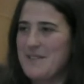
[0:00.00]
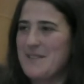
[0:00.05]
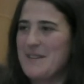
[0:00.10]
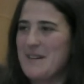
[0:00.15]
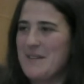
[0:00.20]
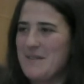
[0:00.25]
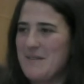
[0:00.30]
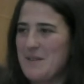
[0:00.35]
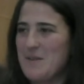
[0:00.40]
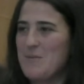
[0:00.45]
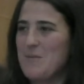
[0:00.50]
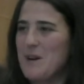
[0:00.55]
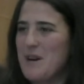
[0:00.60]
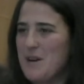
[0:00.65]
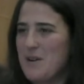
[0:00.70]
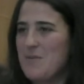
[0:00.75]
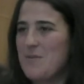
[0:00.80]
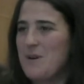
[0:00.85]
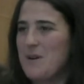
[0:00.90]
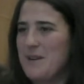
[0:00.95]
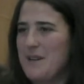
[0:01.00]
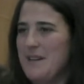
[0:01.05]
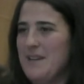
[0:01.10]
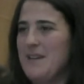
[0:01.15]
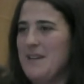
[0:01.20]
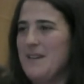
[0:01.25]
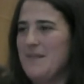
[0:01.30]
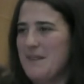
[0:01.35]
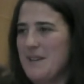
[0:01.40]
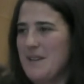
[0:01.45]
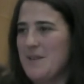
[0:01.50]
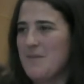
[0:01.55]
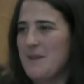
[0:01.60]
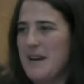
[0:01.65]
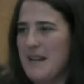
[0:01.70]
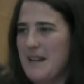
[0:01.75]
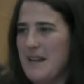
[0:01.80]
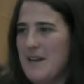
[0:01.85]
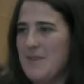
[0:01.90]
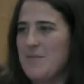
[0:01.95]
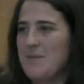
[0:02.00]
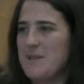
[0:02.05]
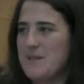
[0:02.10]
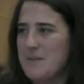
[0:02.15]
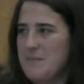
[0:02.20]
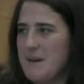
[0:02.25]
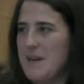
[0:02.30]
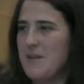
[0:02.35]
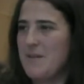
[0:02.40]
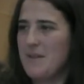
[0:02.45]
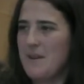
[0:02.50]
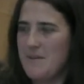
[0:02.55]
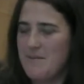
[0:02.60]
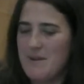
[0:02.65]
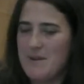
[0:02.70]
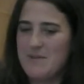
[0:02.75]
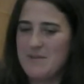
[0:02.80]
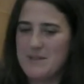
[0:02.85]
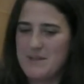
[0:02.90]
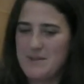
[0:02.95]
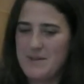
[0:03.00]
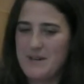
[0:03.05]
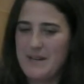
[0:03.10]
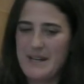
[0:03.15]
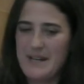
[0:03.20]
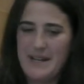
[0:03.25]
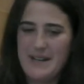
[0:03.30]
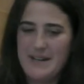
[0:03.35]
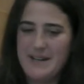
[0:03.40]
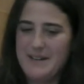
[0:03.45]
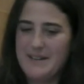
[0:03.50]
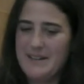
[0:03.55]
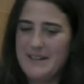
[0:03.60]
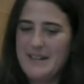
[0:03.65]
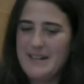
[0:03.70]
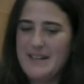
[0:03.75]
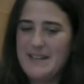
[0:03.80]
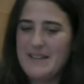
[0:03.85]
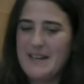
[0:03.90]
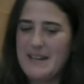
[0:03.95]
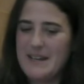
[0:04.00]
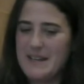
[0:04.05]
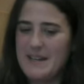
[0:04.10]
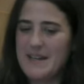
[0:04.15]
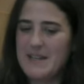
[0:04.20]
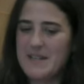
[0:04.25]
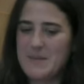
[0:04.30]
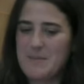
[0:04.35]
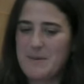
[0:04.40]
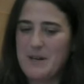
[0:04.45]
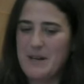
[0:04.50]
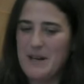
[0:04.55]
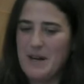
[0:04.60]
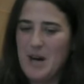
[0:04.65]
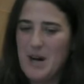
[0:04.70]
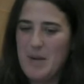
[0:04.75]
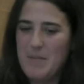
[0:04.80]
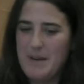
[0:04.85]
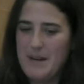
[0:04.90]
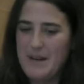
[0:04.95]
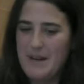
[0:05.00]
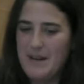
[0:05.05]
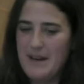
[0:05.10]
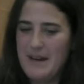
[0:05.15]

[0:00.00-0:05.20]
The water quality leaving the wetland was better than what was going in, and that's pretty common.